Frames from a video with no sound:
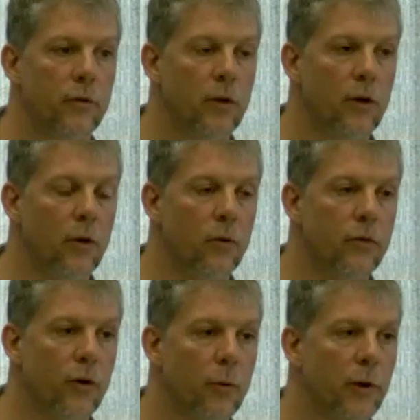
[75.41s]
you know,
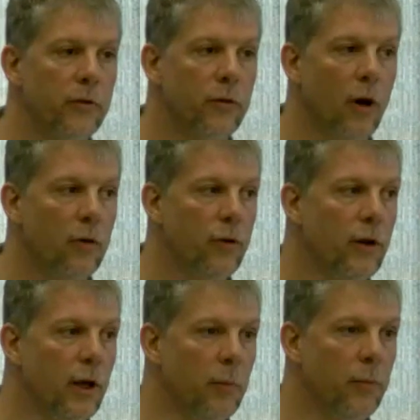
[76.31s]
Starbucks coffee
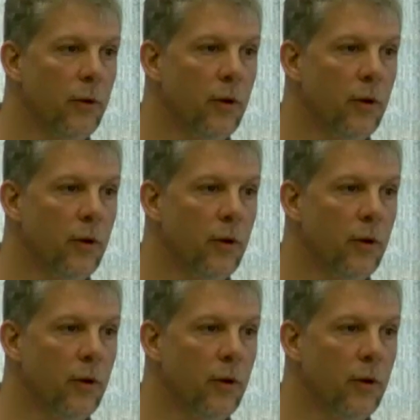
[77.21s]
name,